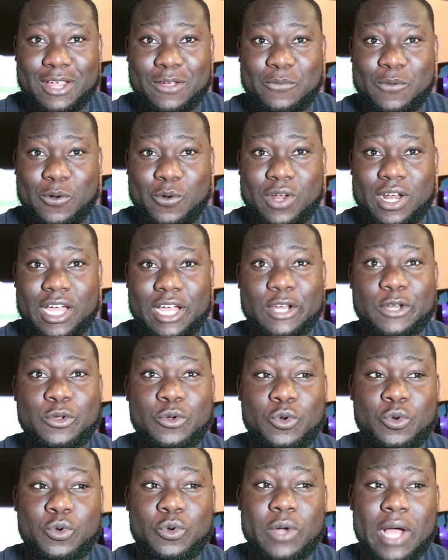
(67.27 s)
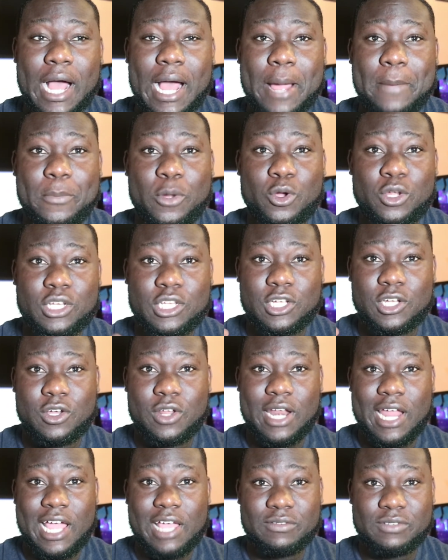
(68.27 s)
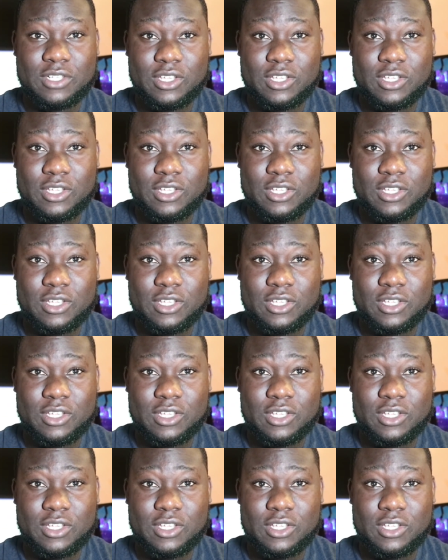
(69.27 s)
but when I do, I'm going to go live,